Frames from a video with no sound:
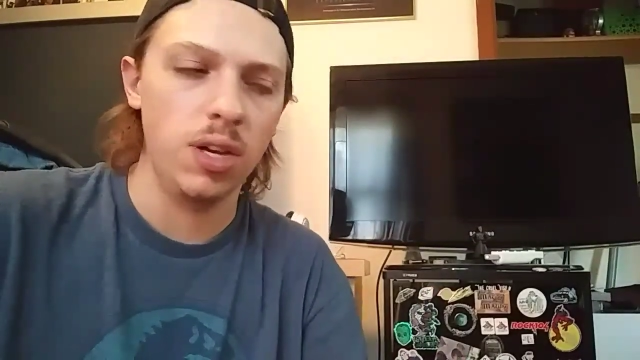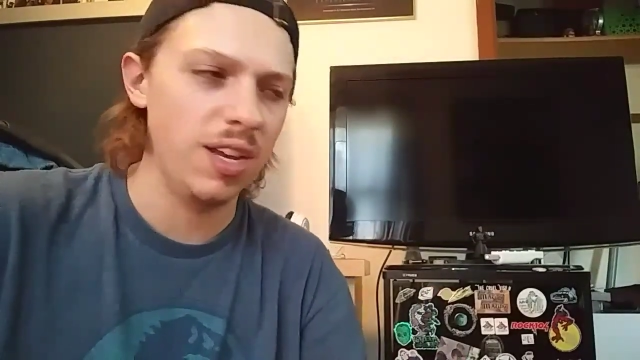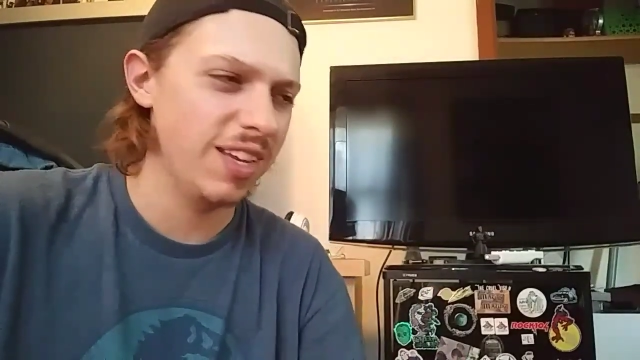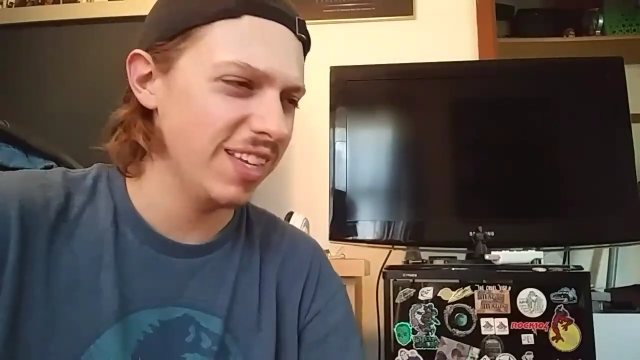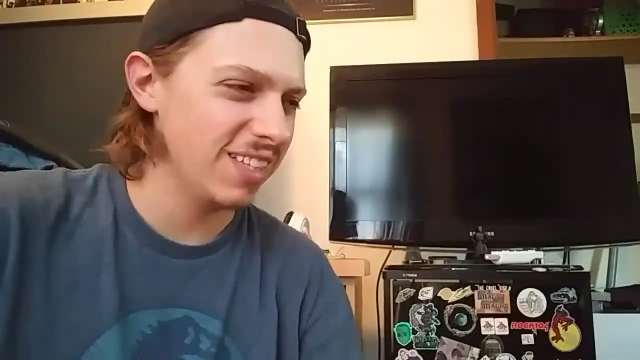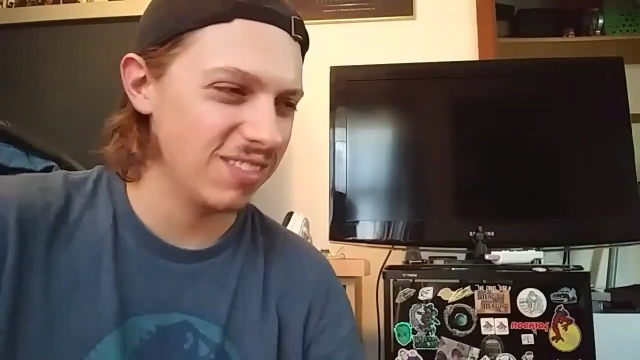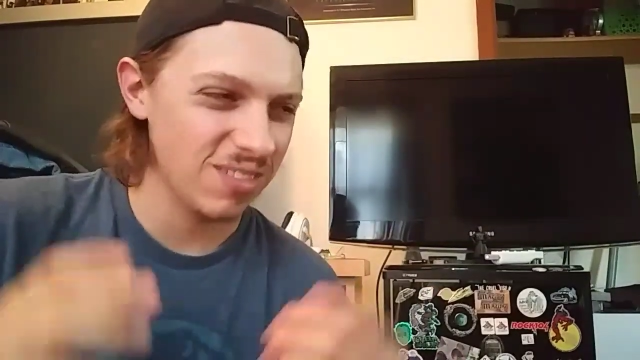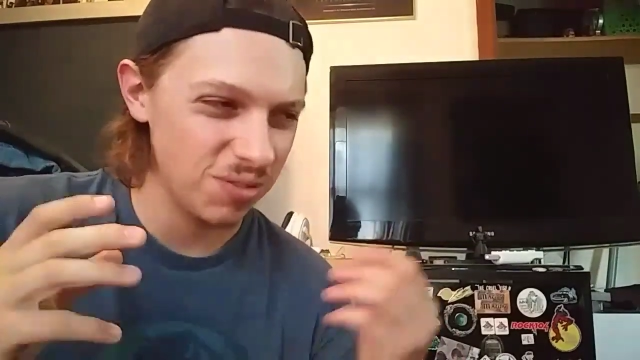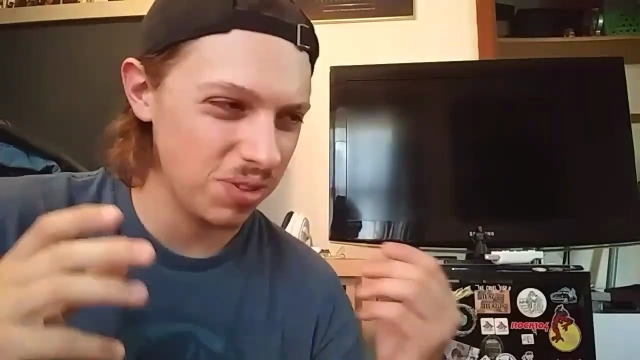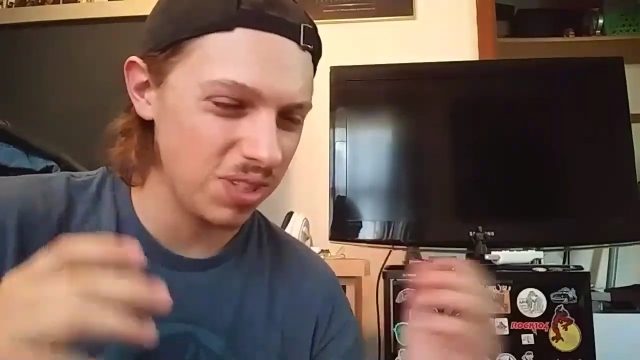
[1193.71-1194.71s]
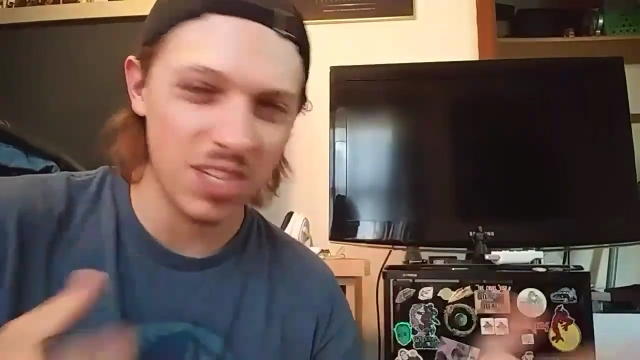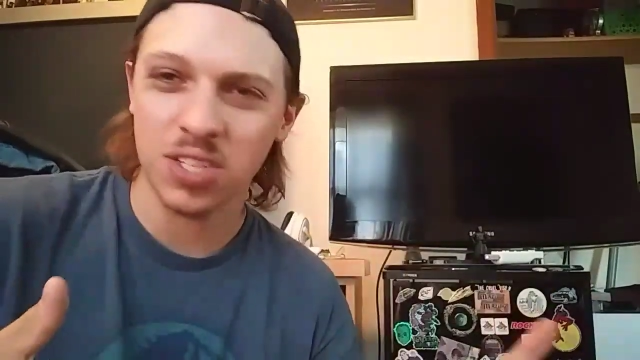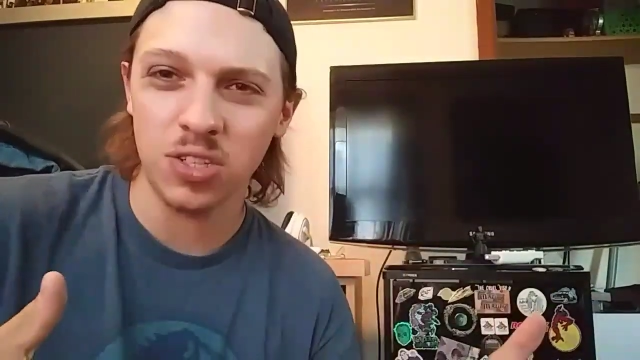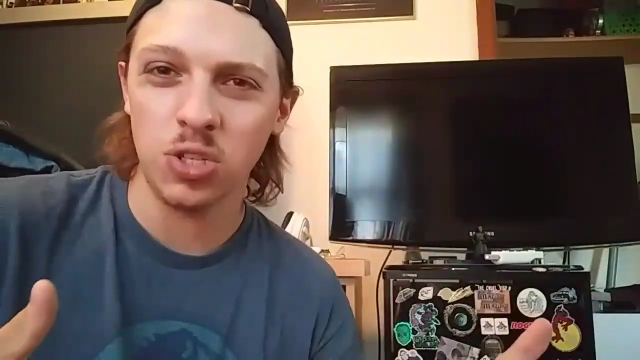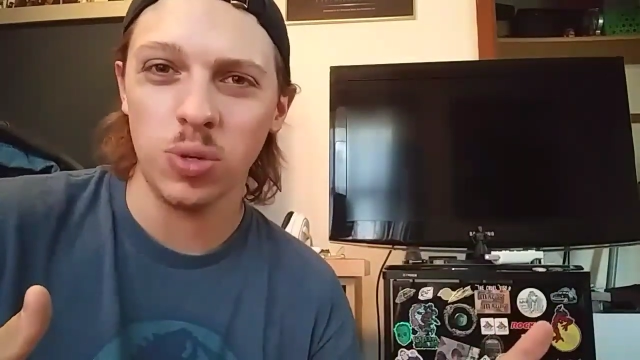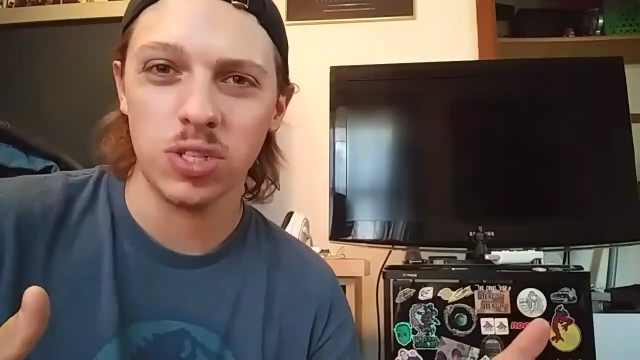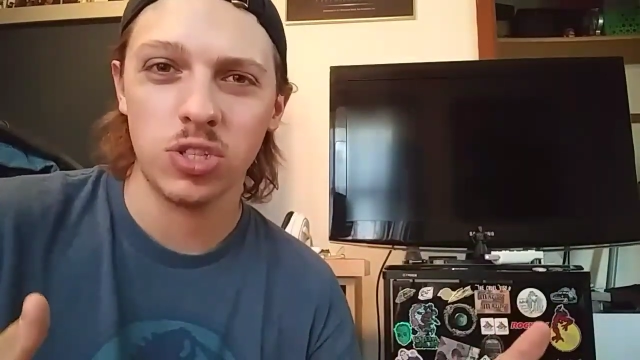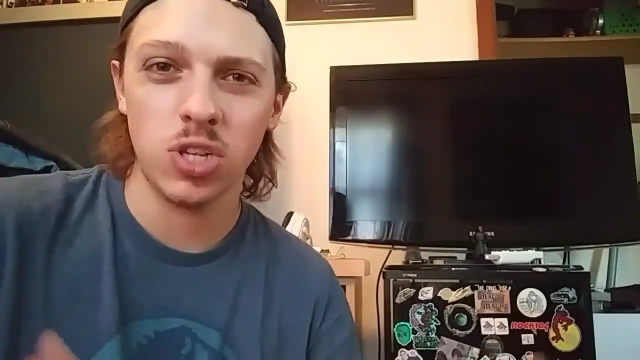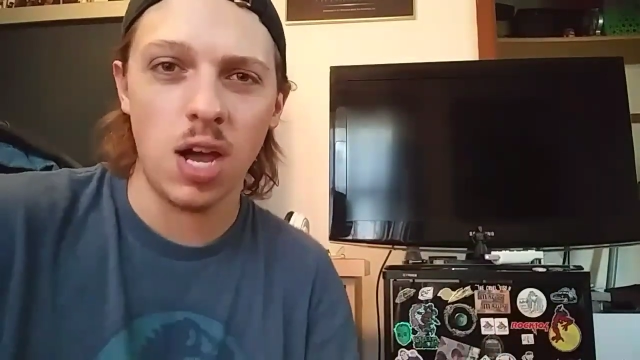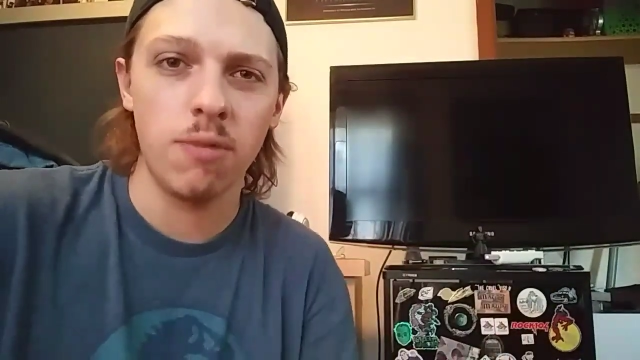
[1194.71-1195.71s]
It doesn't do its
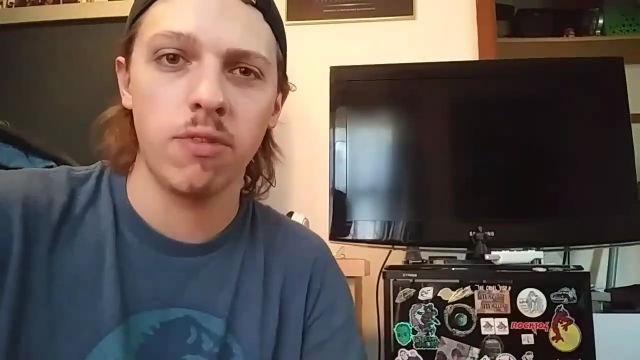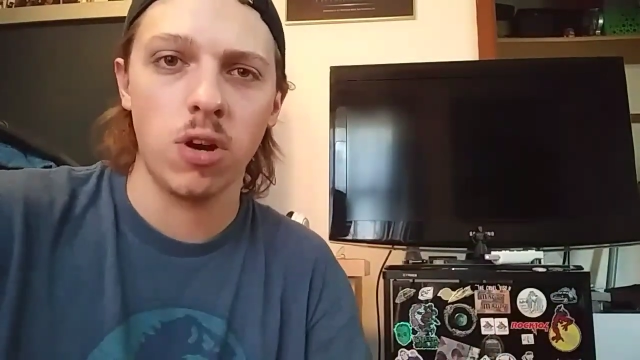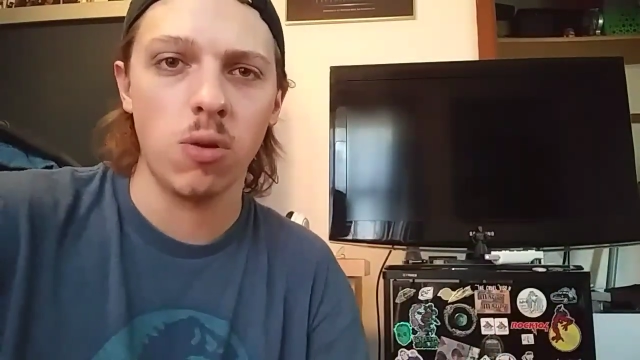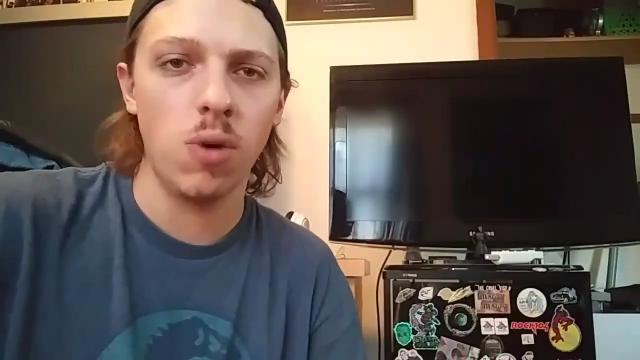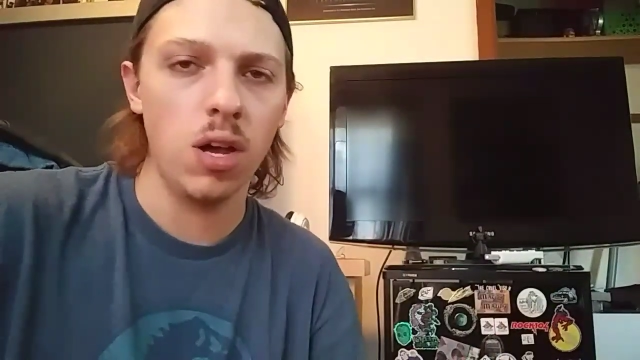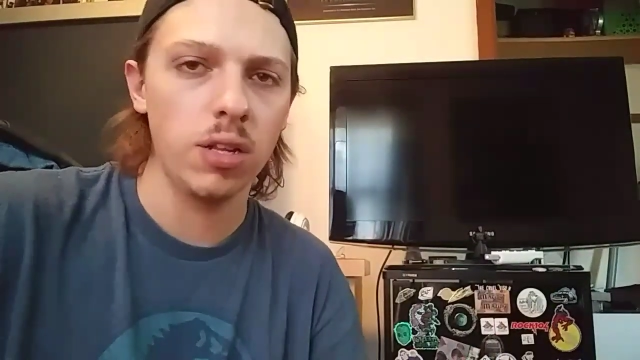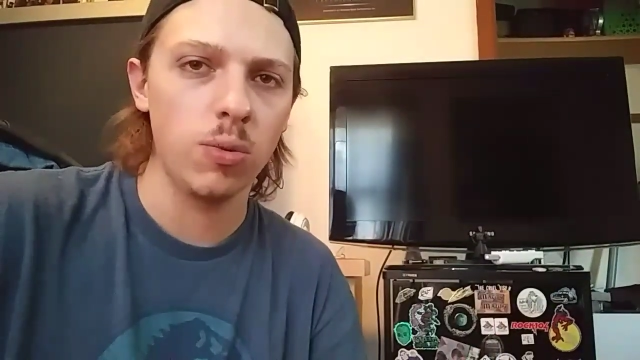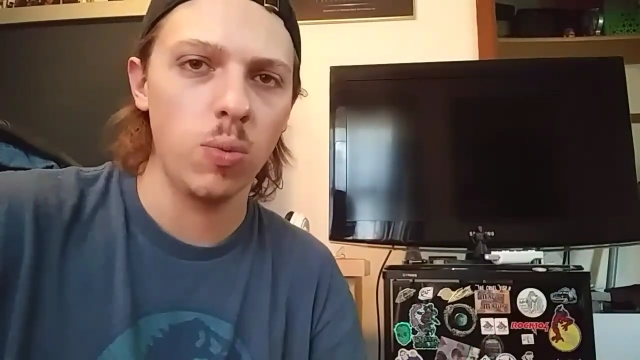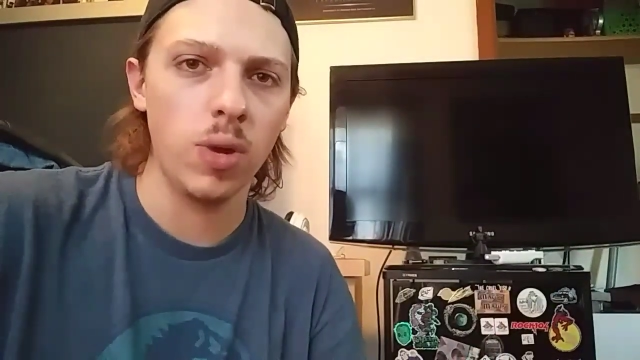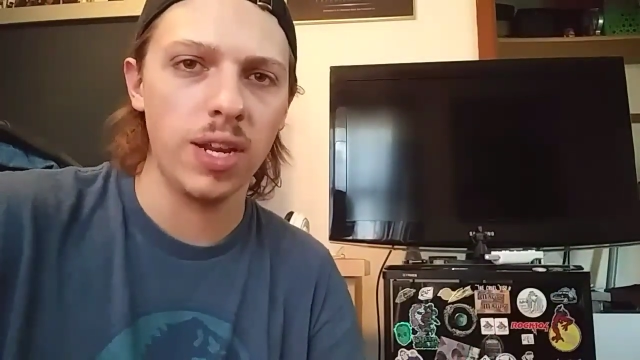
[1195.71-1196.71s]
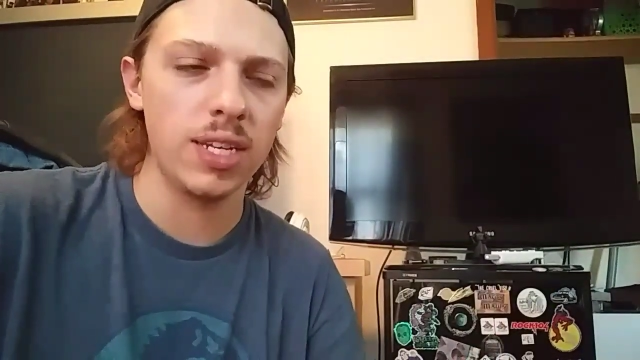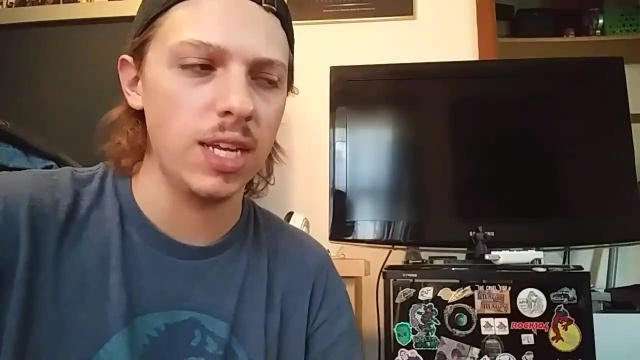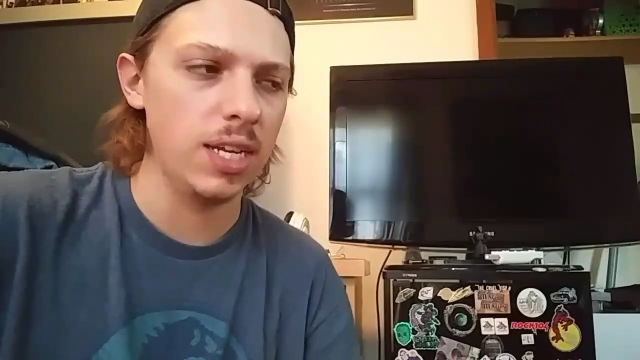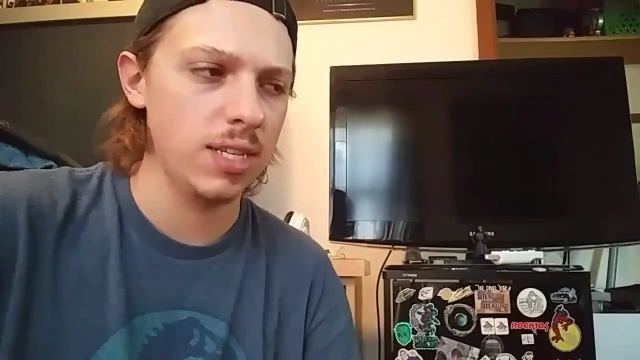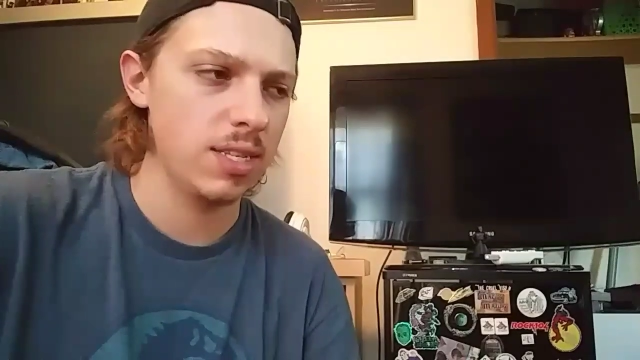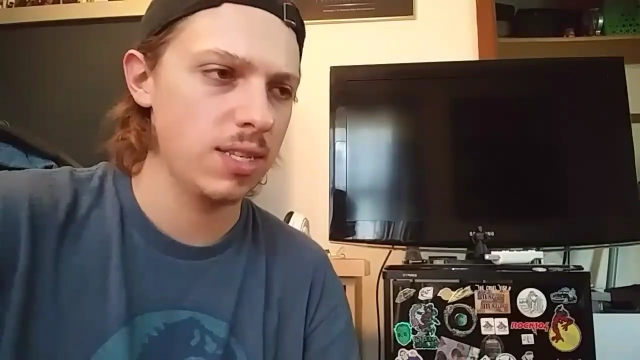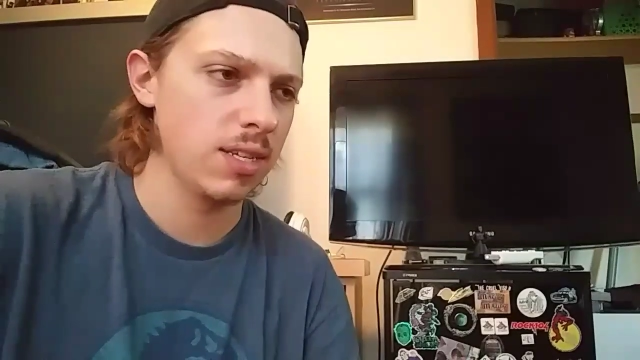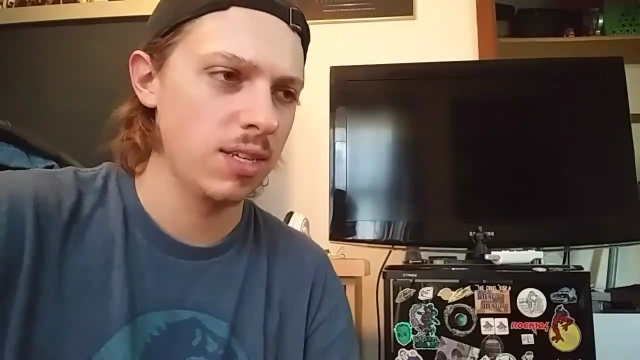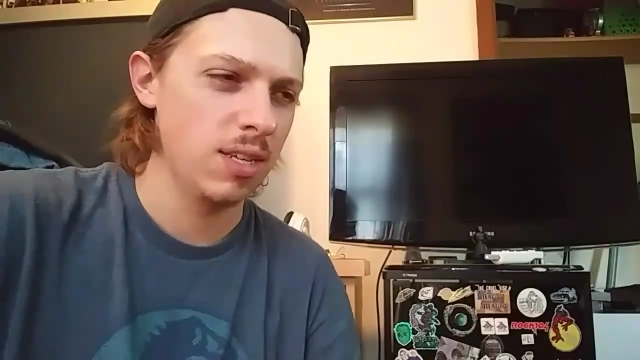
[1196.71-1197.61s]
job very well, and when it does,